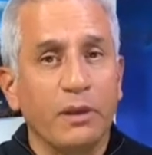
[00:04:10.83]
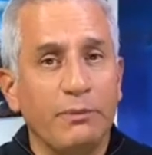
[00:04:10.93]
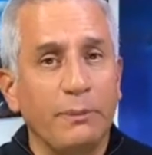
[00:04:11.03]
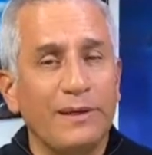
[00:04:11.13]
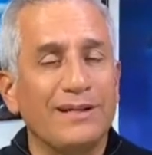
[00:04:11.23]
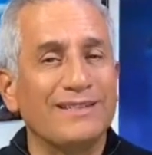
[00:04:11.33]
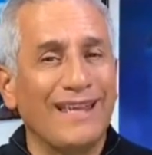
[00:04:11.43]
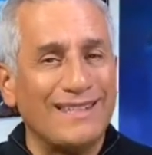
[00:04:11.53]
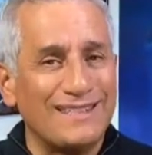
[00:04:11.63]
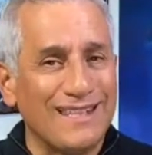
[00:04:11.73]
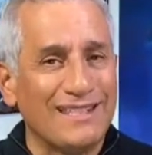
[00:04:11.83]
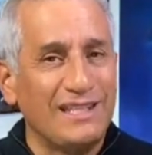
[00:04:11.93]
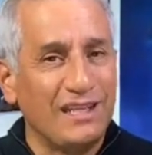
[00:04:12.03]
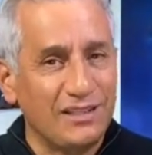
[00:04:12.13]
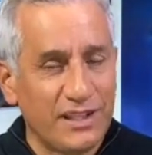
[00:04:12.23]
but because that
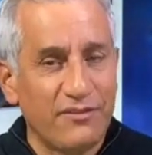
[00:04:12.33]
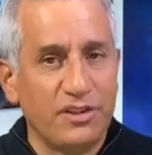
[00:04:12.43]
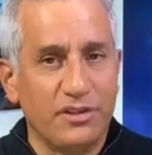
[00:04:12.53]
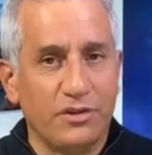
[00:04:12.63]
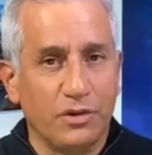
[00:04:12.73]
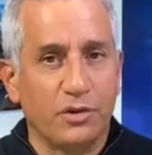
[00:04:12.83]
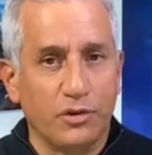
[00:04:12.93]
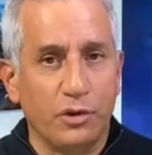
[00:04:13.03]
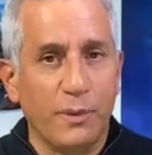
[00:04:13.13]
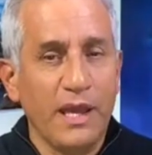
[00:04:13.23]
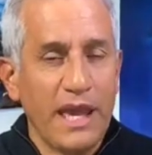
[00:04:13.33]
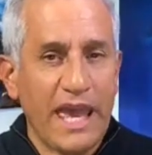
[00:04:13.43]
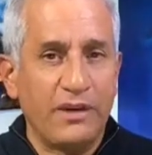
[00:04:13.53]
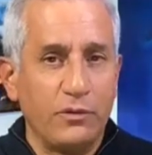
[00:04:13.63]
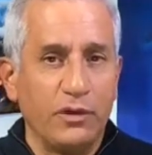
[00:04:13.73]
16, 17-year-old group
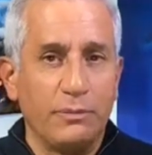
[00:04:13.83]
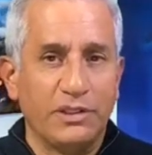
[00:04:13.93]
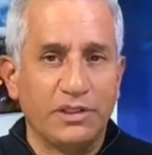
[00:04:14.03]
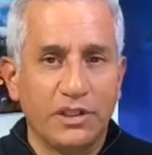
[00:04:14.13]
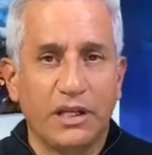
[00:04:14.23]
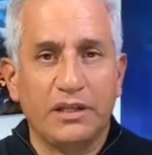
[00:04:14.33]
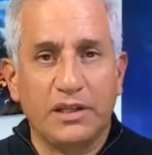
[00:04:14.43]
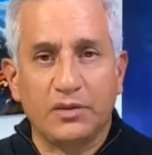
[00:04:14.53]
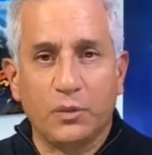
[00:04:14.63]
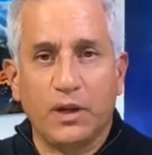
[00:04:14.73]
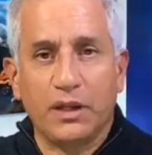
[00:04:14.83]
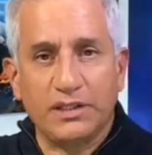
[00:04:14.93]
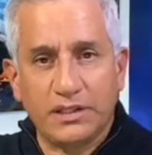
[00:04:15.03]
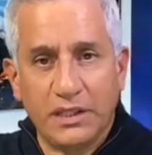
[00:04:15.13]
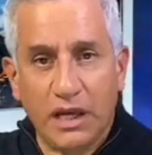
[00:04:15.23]
hadn't really been studied as well
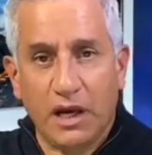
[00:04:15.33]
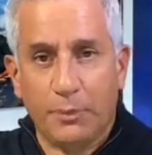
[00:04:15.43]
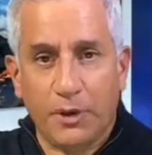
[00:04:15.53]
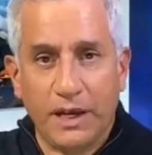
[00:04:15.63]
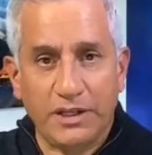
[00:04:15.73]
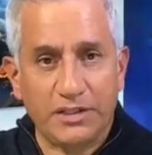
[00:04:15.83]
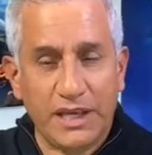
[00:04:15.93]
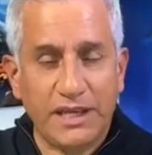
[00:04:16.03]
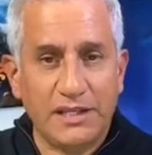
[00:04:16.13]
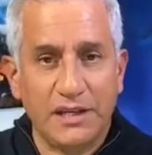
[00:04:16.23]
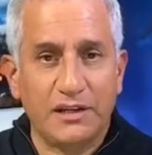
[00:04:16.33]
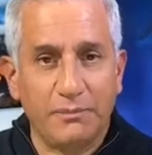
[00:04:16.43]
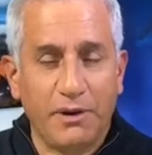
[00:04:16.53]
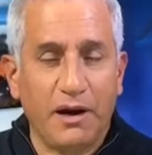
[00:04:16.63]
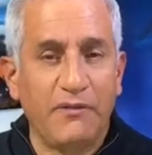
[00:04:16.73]
as the upper ages, 18 and
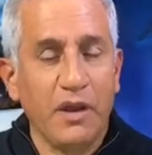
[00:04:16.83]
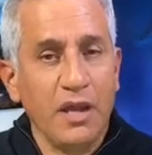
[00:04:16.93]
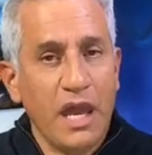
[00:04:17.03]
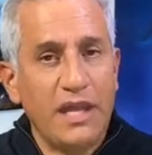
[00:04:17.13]
above,